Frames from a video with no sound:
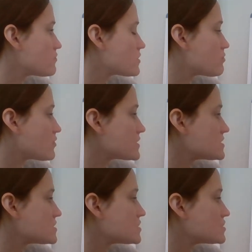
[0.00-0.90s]
for the
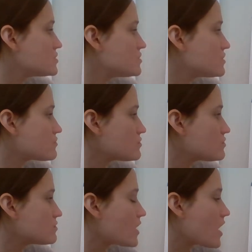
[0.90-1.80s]
pre-existing duty
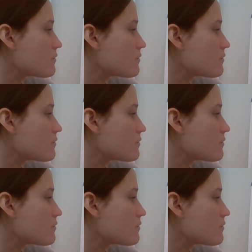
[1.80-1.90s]
rule